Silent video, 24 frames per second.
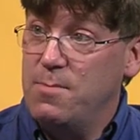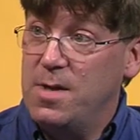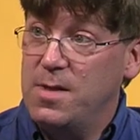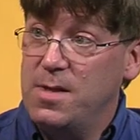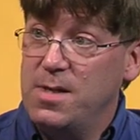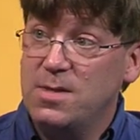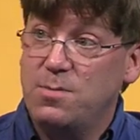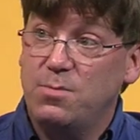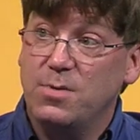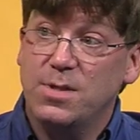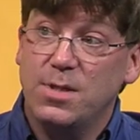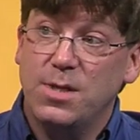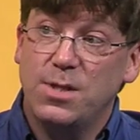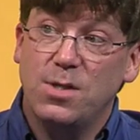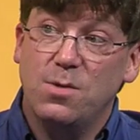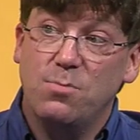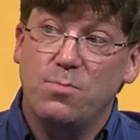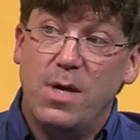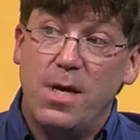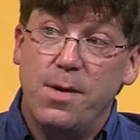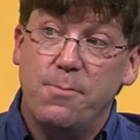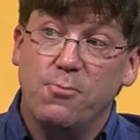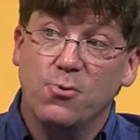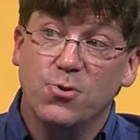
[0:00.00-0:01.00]
and these position
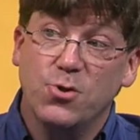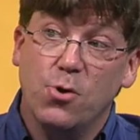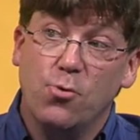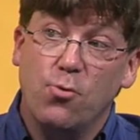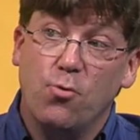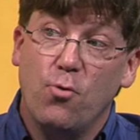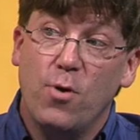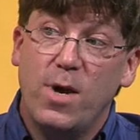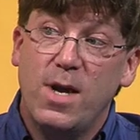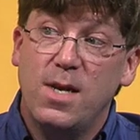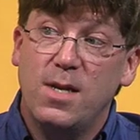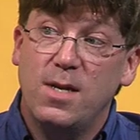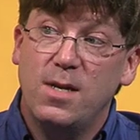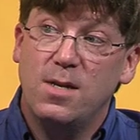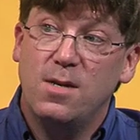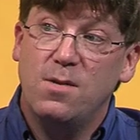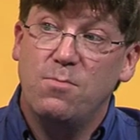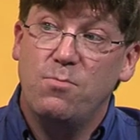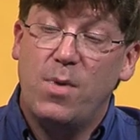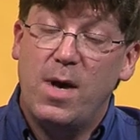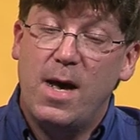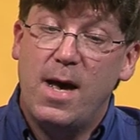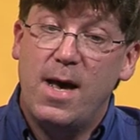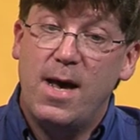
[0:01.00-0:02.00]
papers are
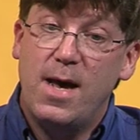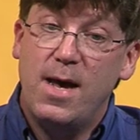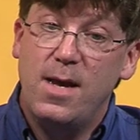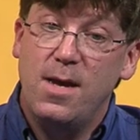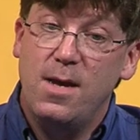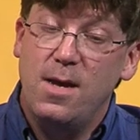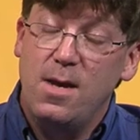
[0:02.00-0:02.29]
graded by